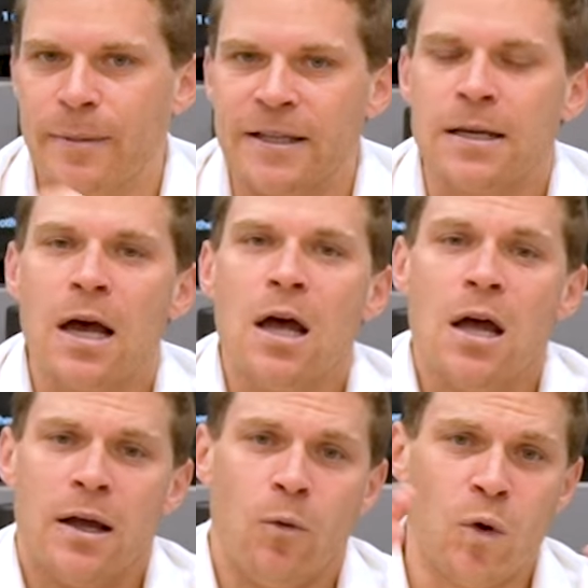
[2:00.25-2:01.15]
a bit,
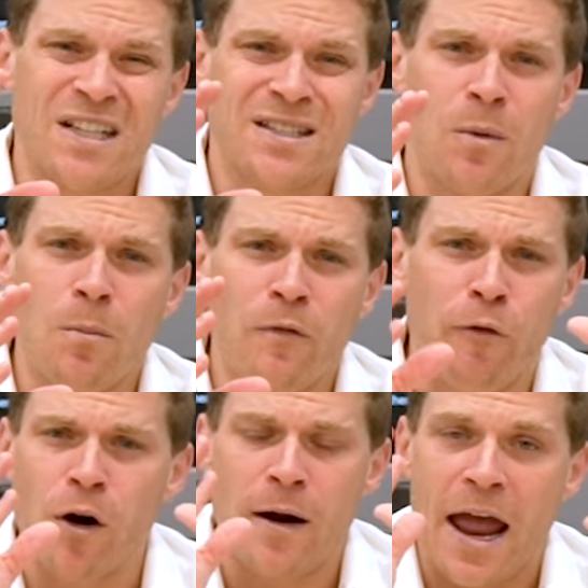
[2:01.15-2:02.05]
was
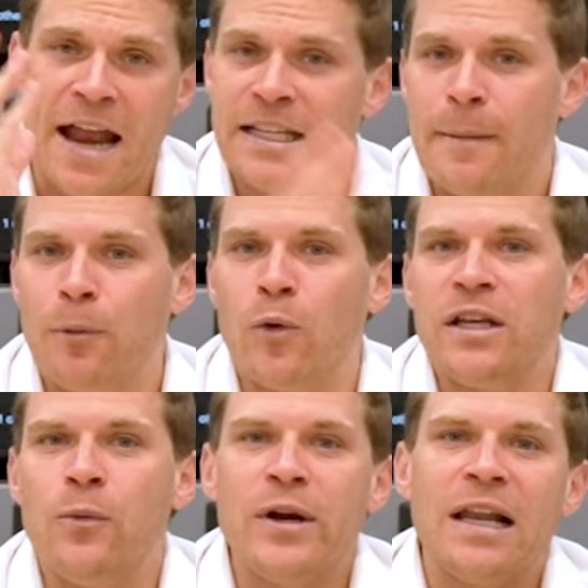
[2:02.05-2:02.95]
for any
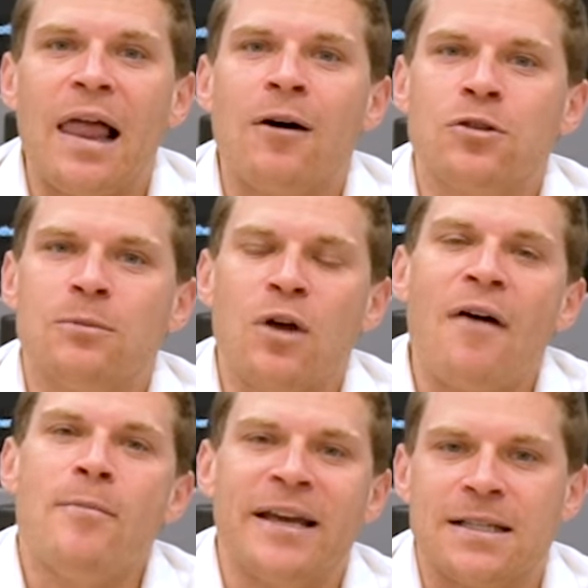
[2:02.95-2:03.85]
employee, we allowed them to
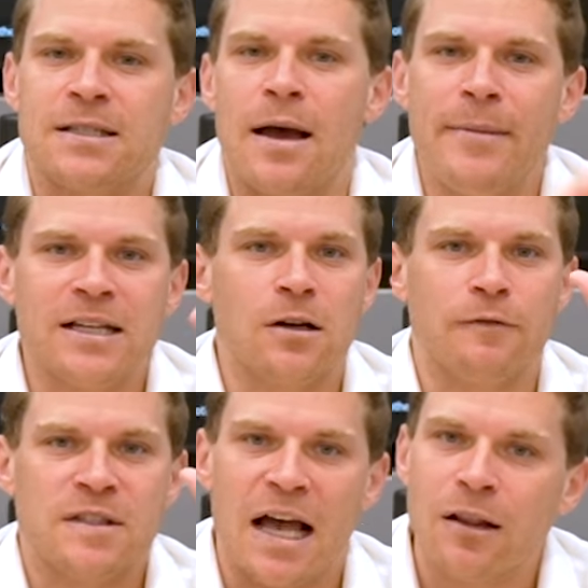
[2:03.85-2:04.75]
have a mix
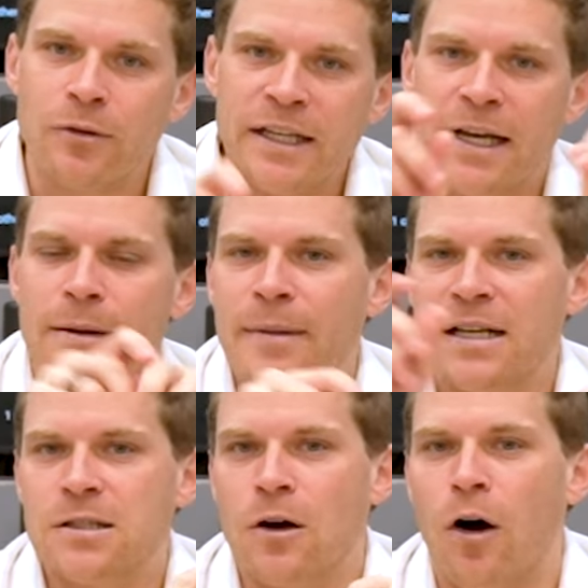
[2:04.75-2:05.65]
of salary and a
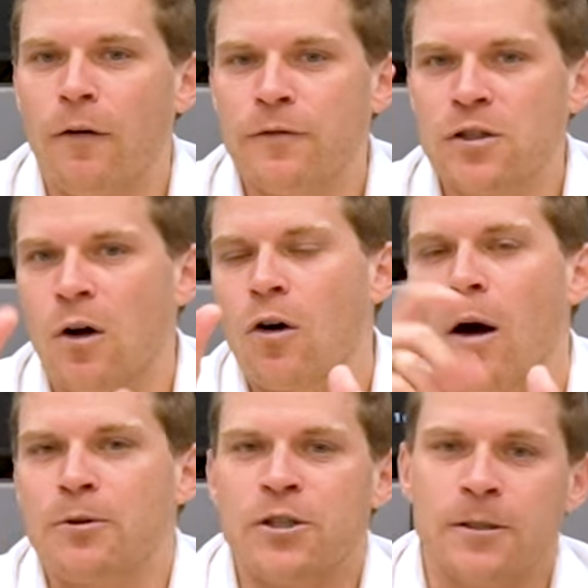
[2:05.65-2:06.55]
mix of stock
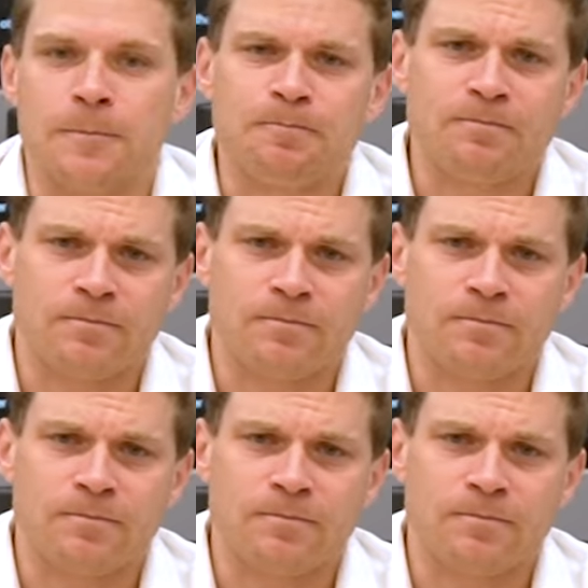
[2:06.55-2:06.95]
options.